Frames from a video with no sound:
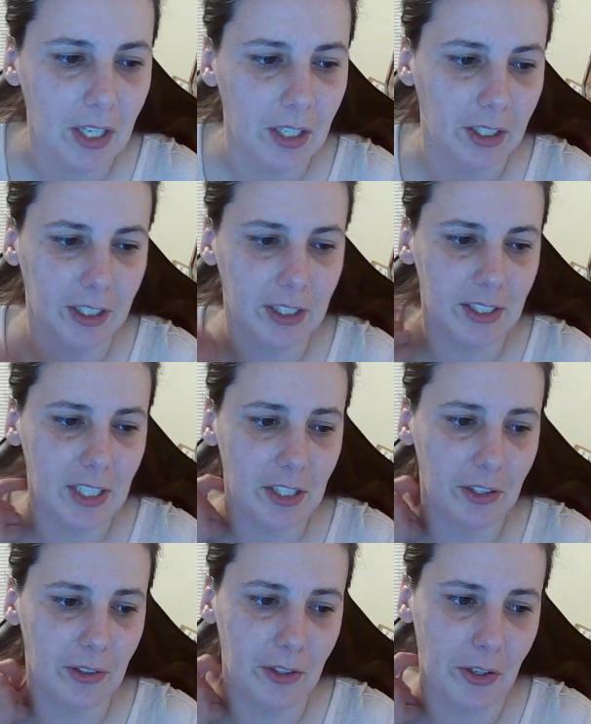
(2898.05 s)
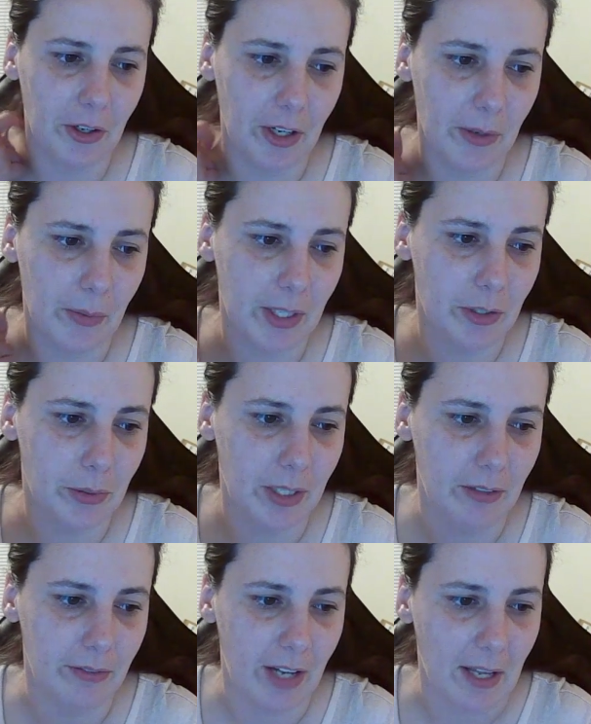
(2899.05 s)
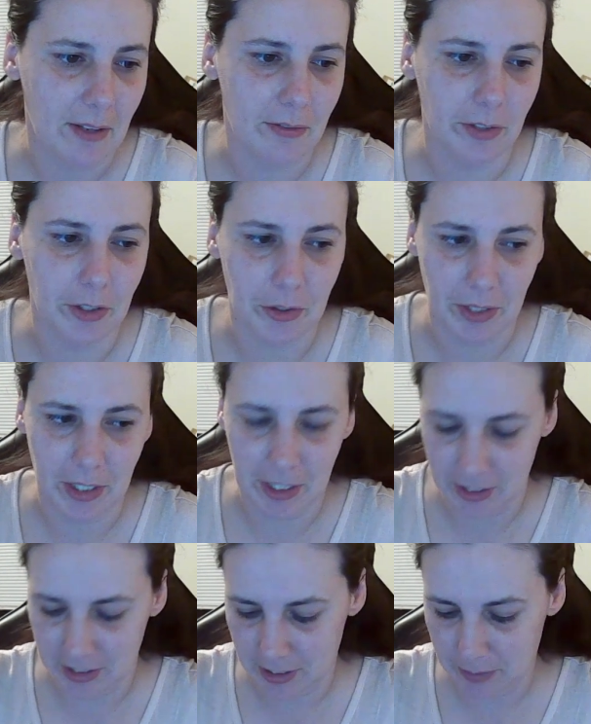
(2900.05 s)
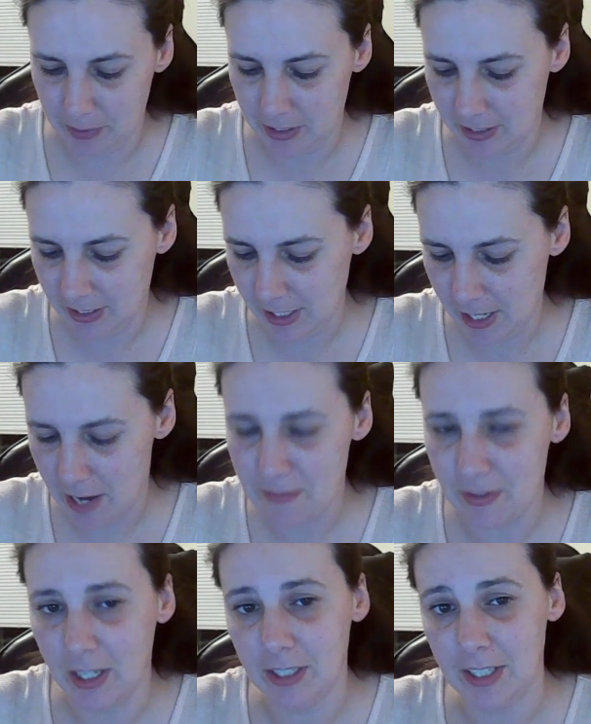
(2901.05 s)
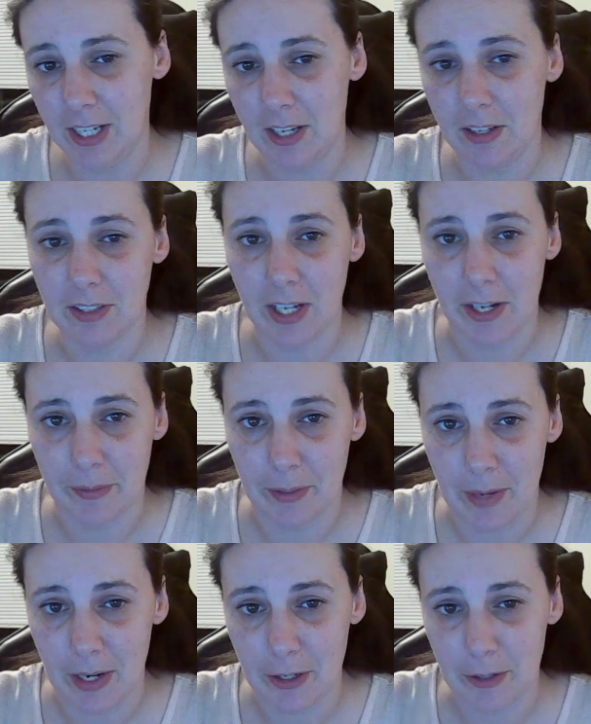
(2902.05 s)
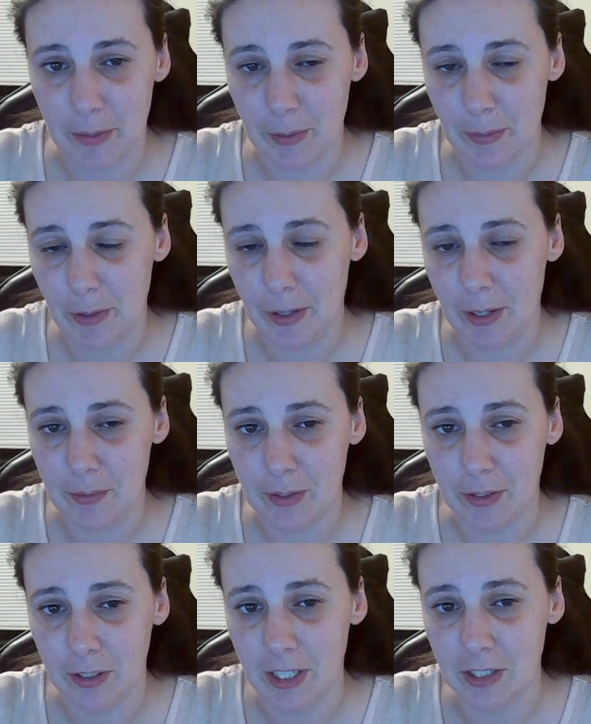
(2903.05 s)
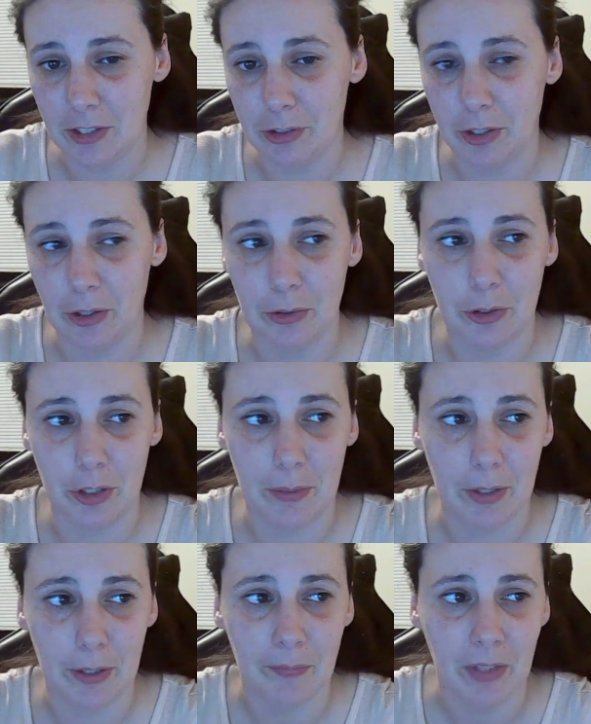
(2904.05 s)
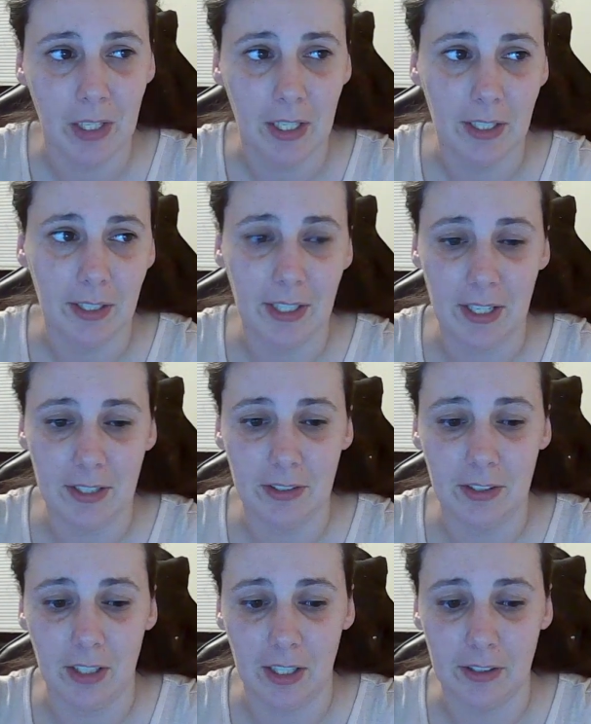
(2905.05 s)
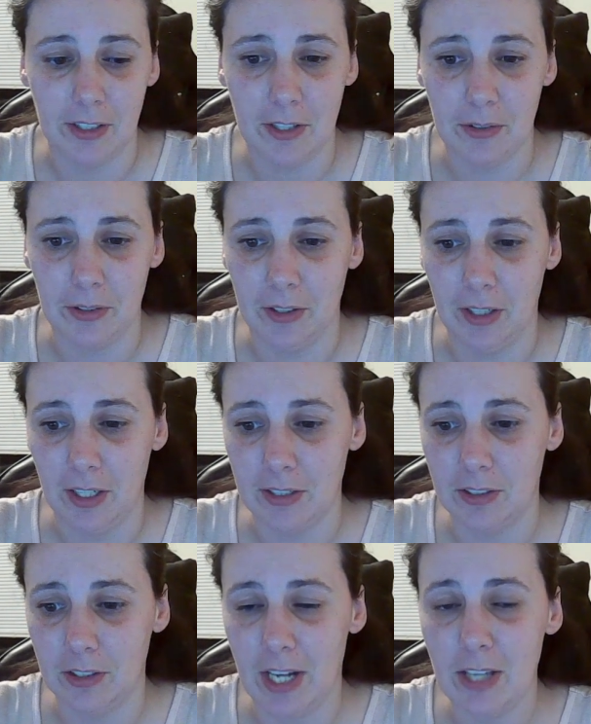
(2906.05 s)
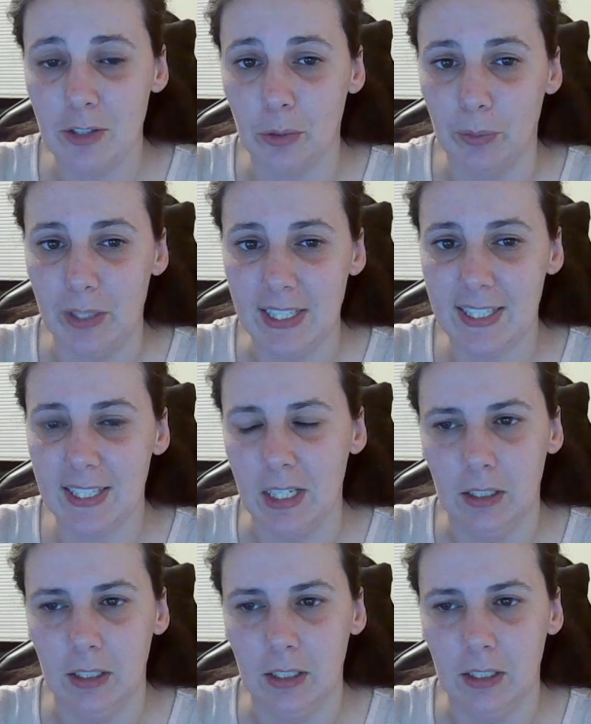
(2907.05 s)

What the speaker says: And thank you, Nadari125, for joining Conspiracy. I'm not Des. I am Commander Momo. I'm Dez's co-streamer. Des is Desirous.